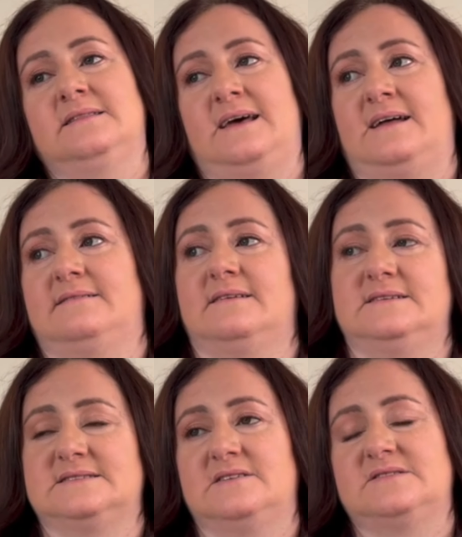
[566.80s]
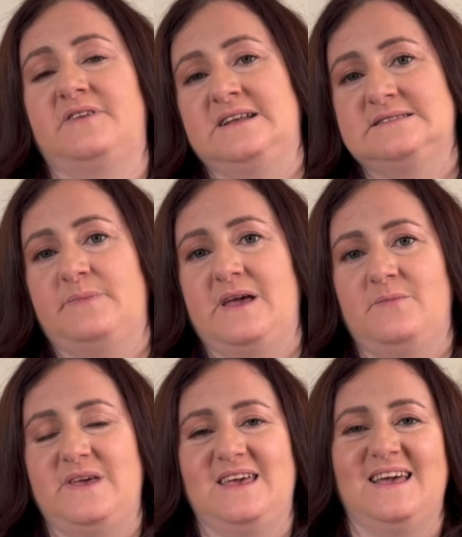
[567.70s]
that is a friend's
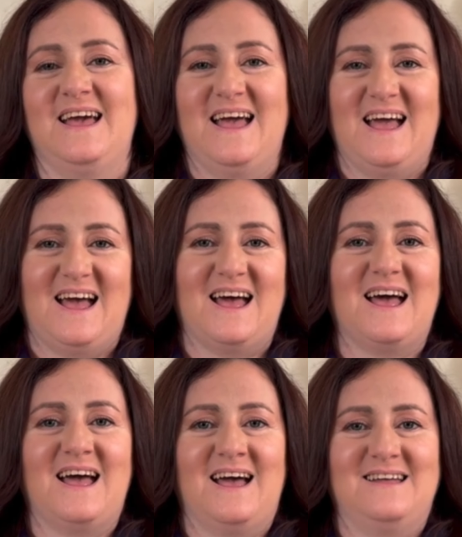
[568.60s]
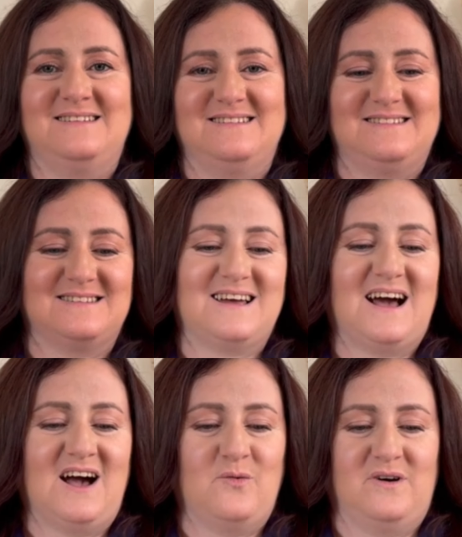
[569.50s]
baby, and
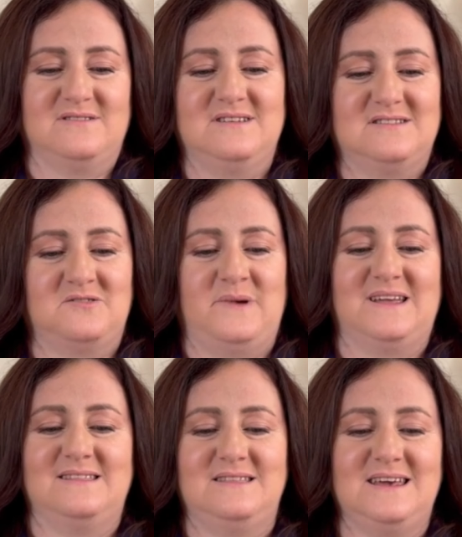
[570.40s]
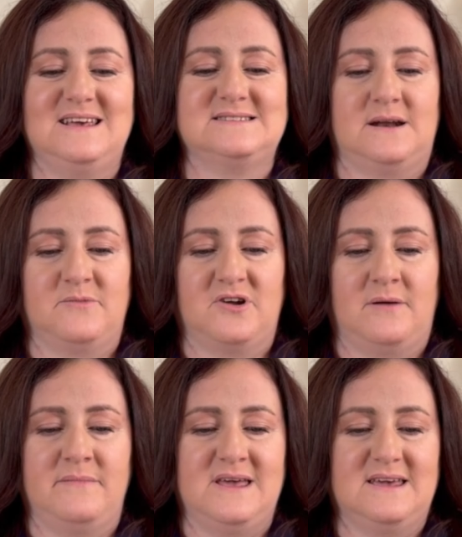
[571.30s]
I wanted to make this, and I'm
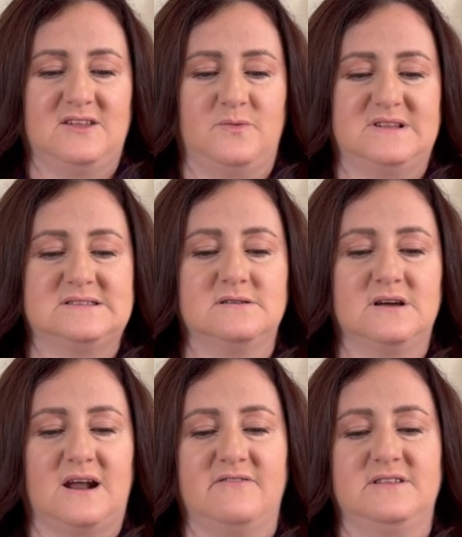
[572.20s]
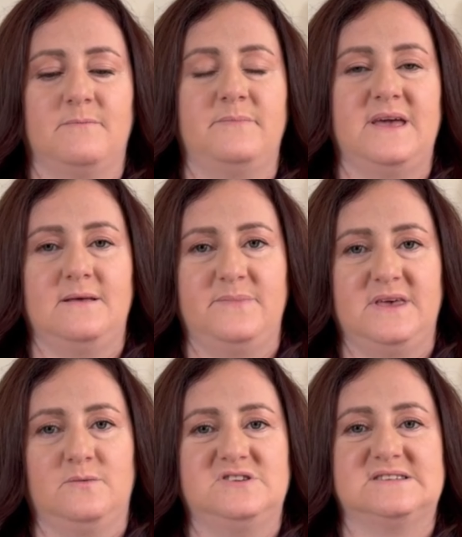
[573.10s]
gonna make it with So Crafty
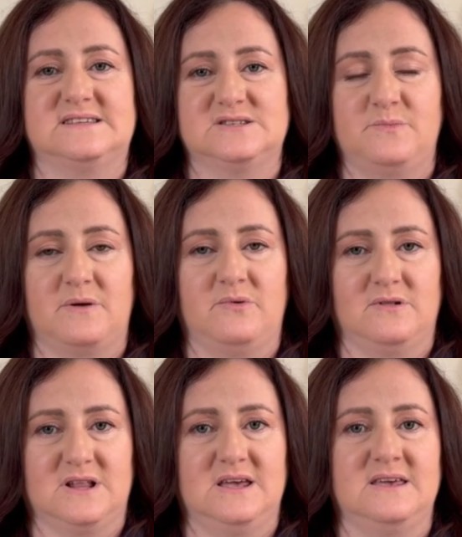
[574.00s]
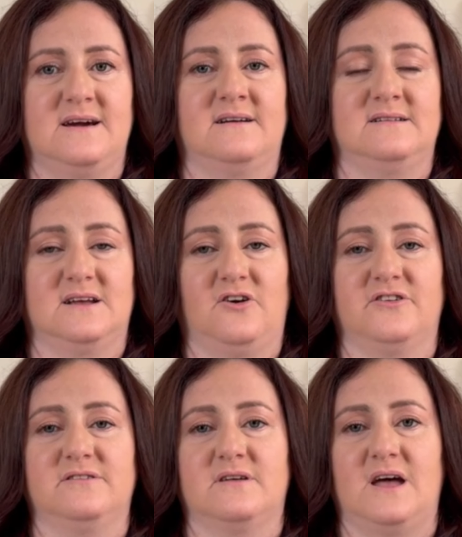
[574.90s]
Baby, which is a super bulky yarn that I
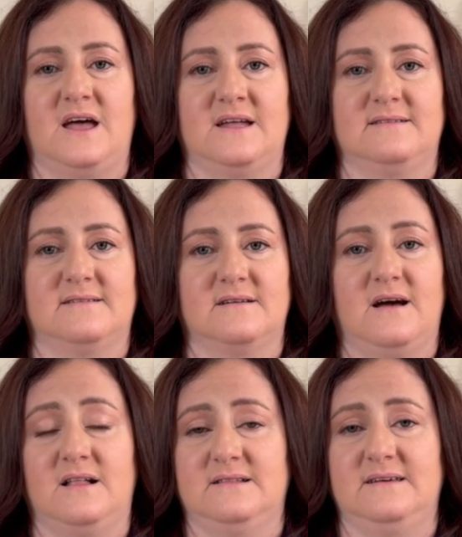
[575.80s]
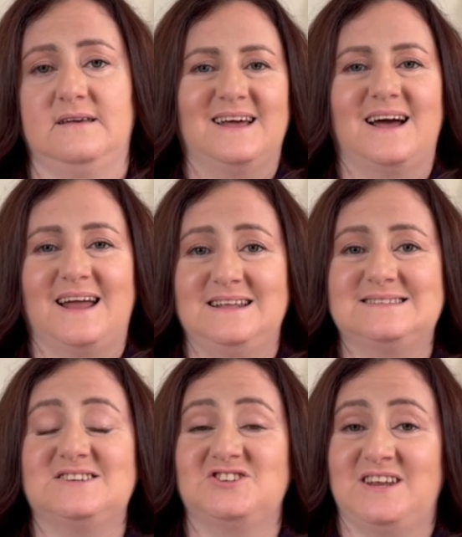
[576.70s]
got at Aldi, and
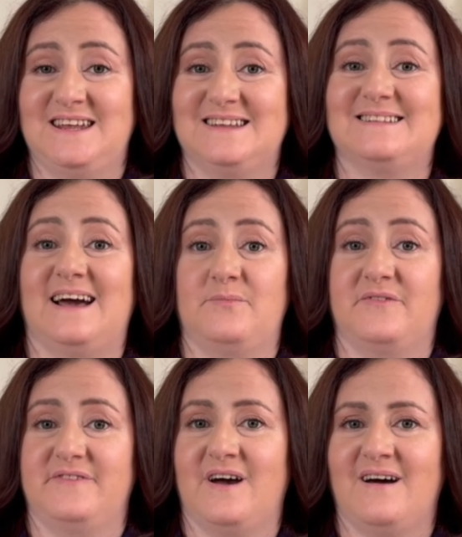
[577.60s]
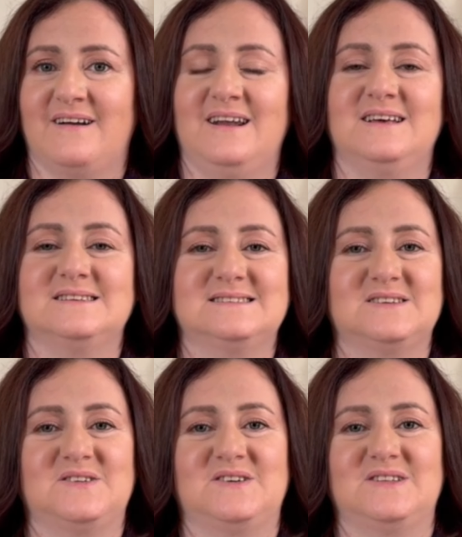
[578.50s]
it's a chenille type of yarn,
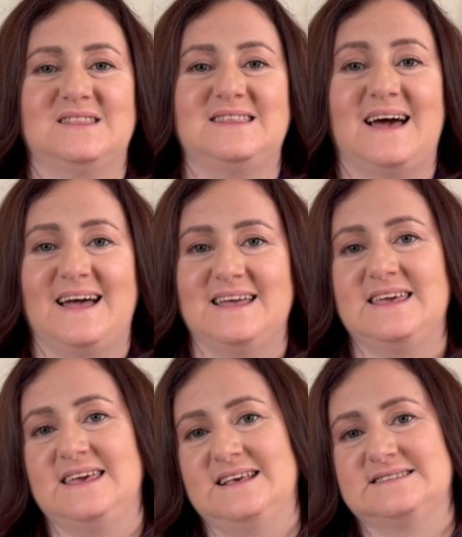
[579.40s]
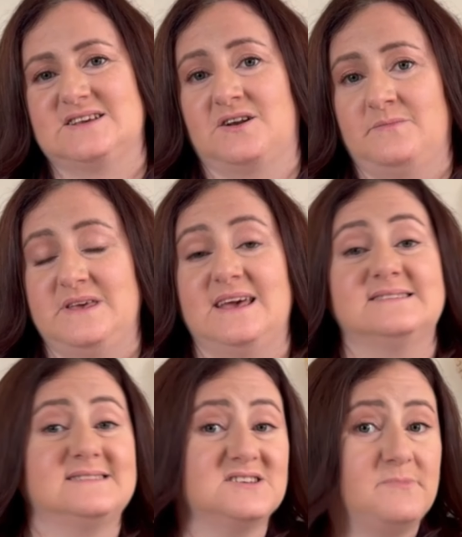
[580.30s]
so that is gonna be a
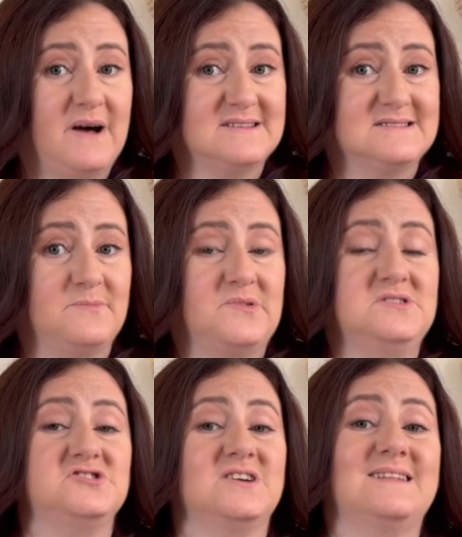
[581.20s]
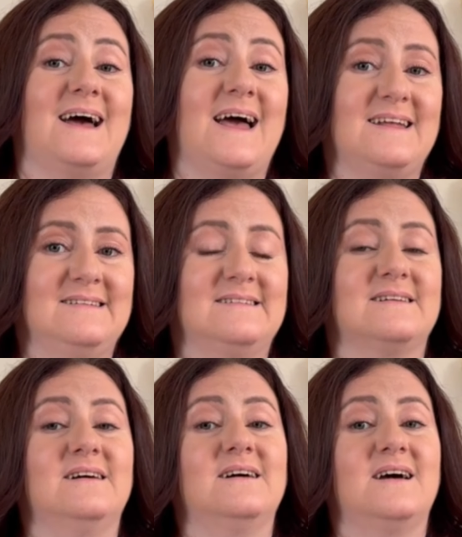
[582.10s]
stash busting project and
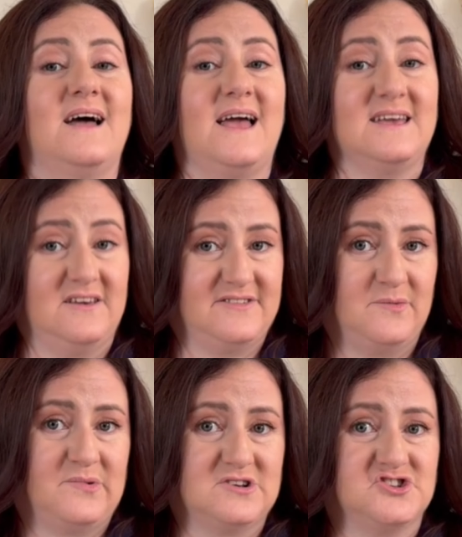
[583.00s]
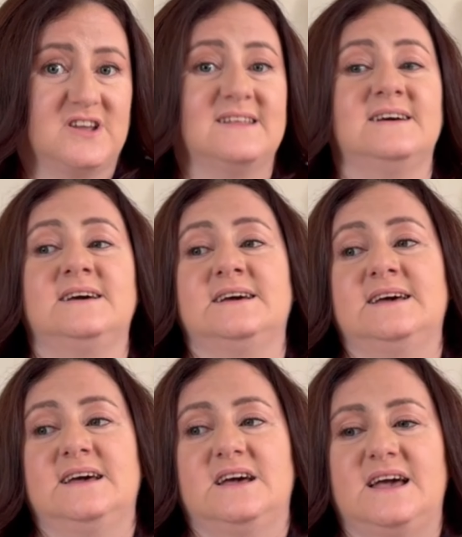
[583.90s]
a gifting project.
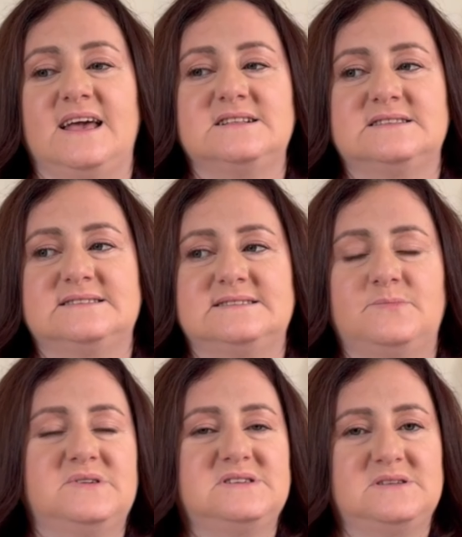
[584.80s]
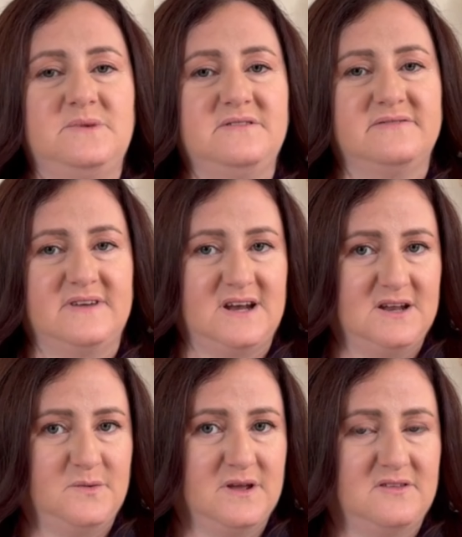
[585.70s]
It's supposed to be
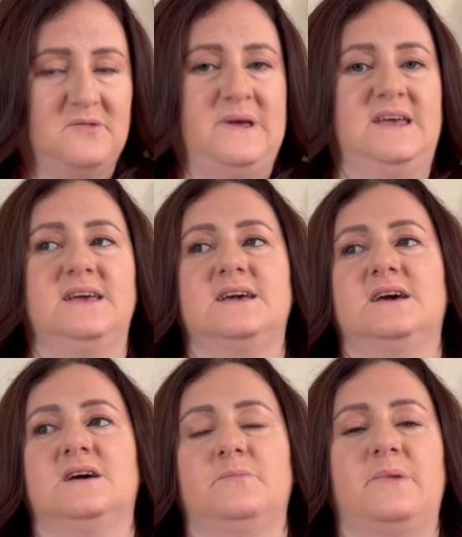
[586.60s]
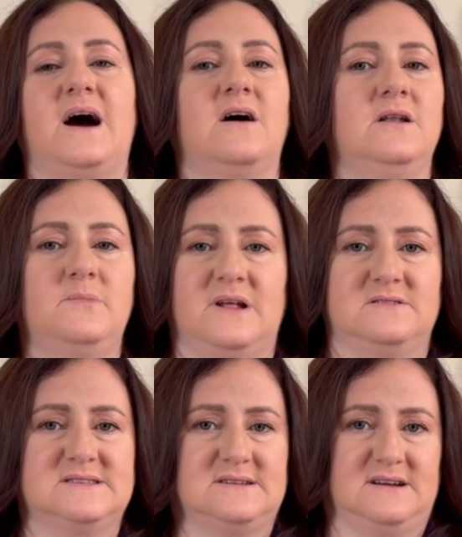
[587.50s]
fairly quick to make, but I only plan
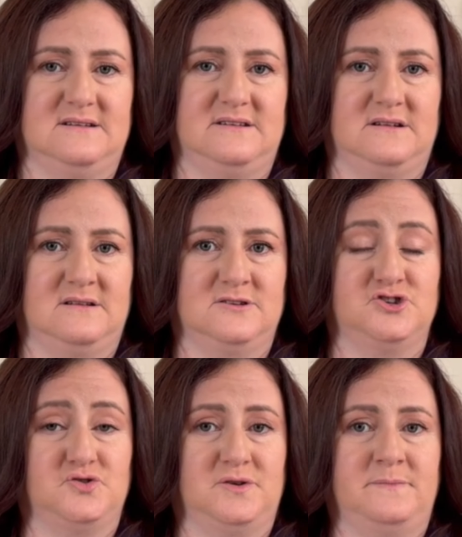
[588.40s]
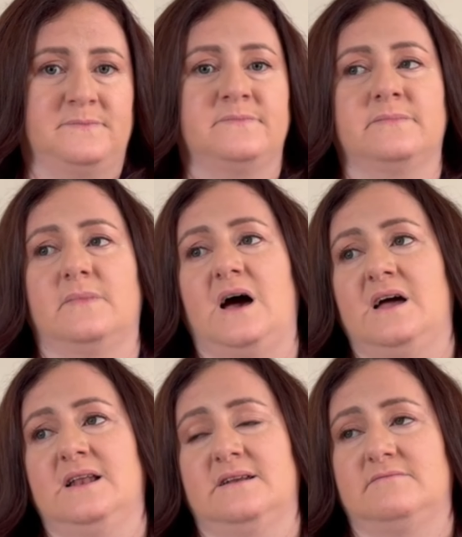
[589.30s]
to start it in June.
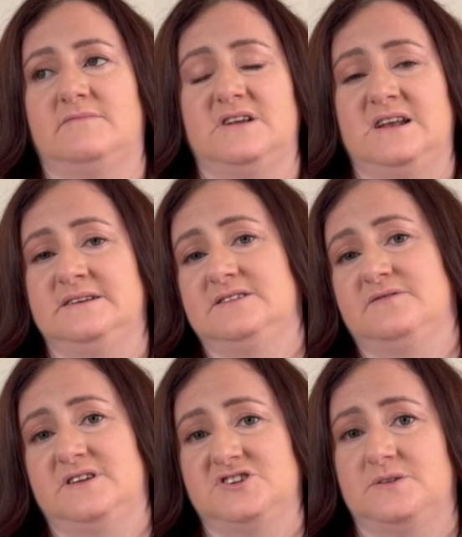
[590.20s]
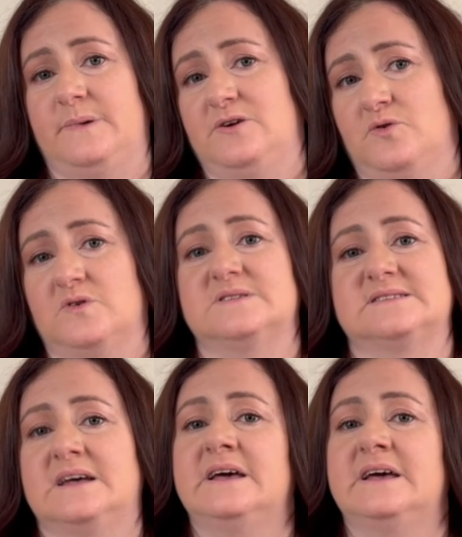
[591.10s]
I'll really need to finish it by August,